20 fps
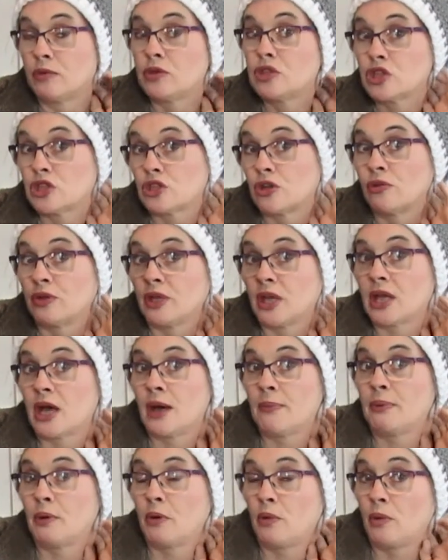which is only a
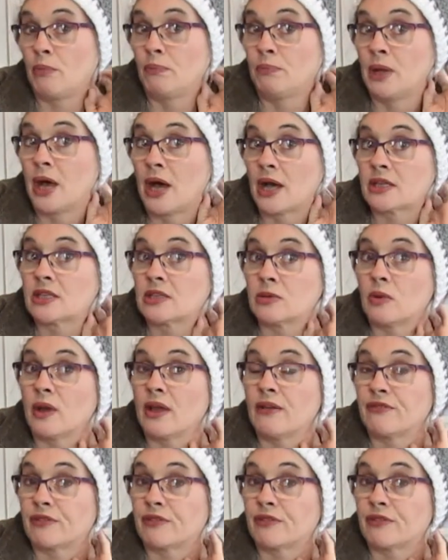couple blocks away